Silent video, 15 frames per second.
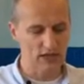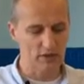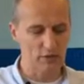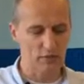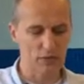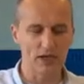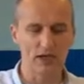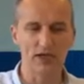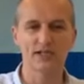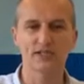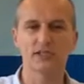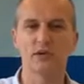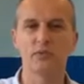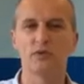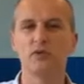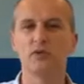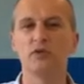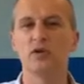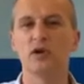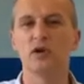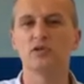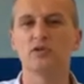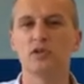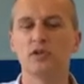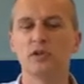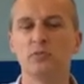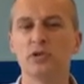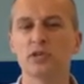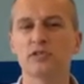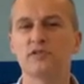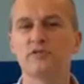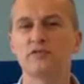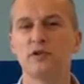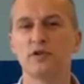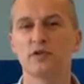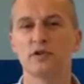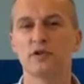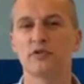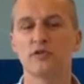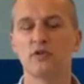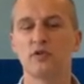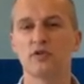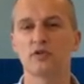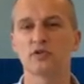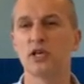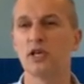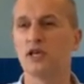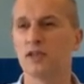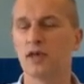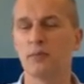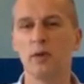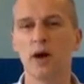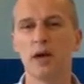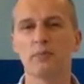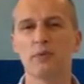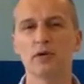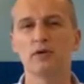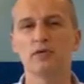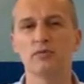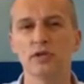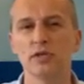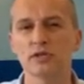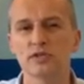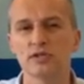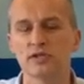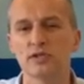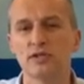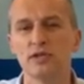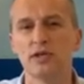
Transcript: It would be like someone who goes on the mission field, and of course there might be a risk